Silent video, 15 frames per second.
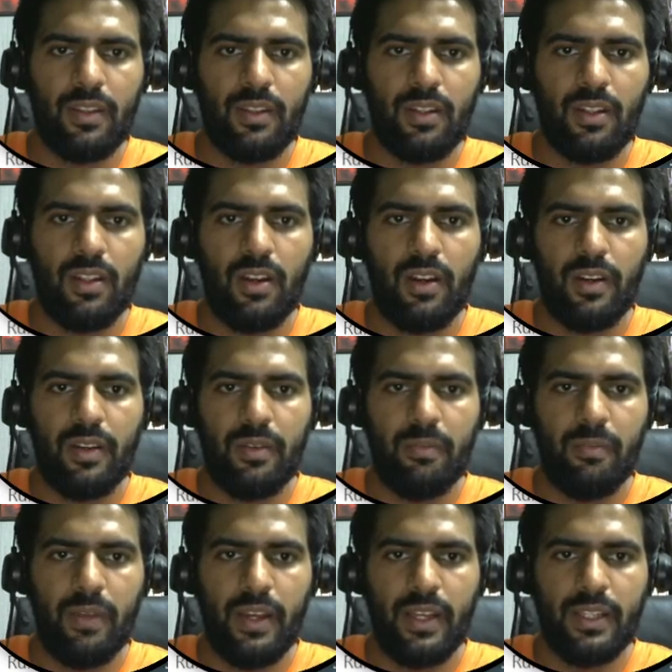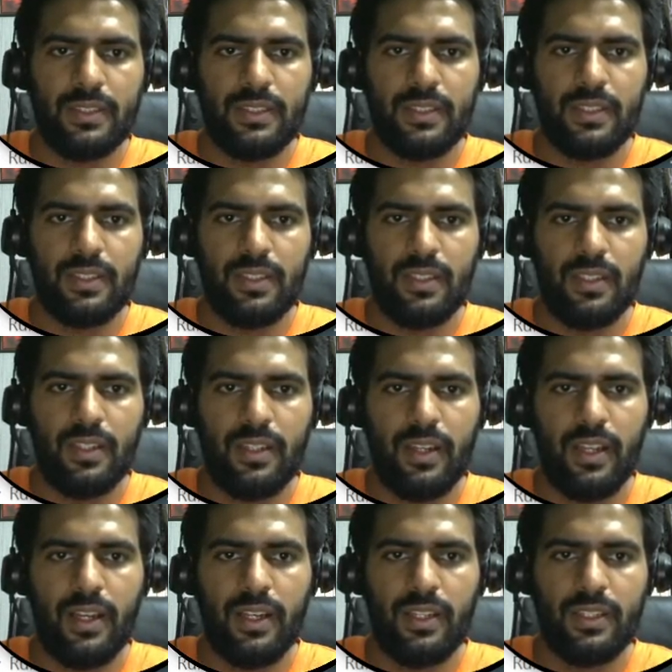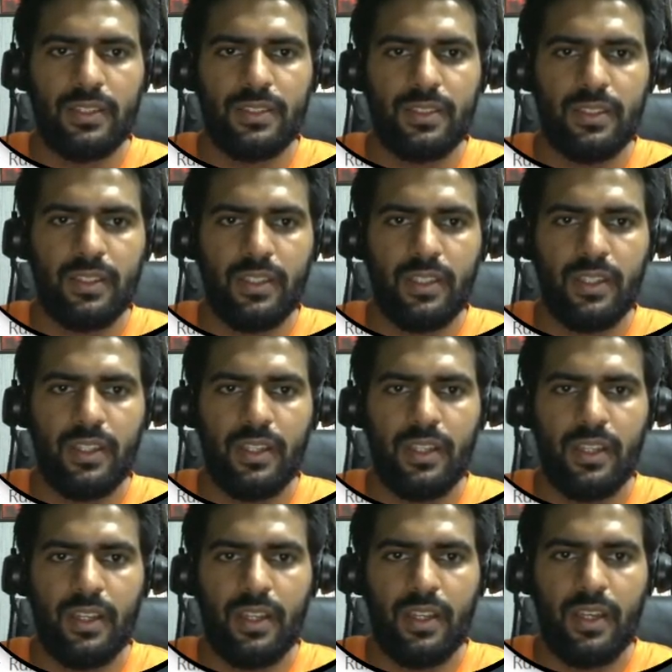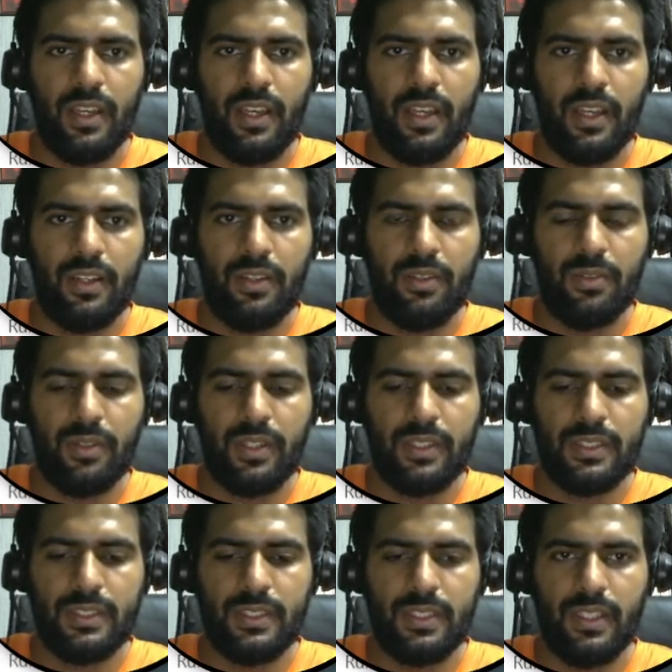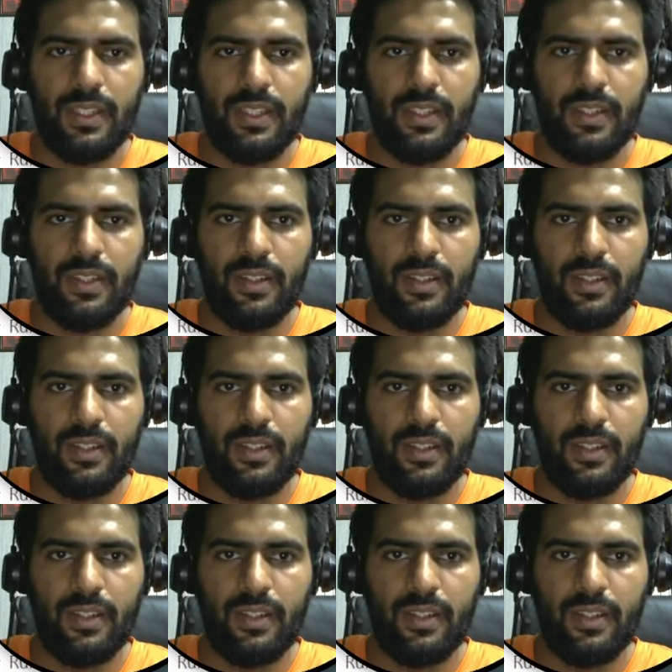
dot max last, and you can say